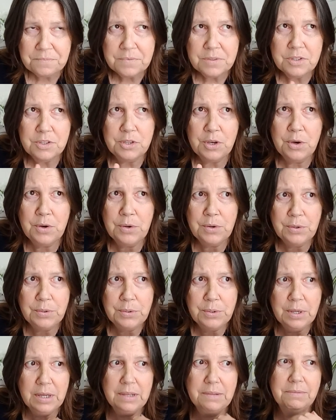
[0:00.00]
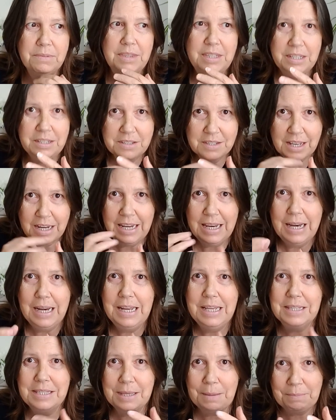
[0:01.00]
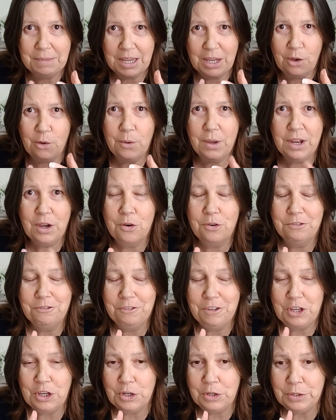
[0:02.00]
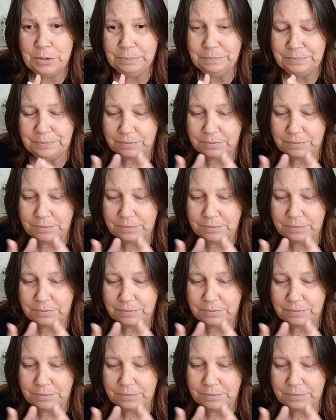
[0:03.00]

So there's clearly something going on for you.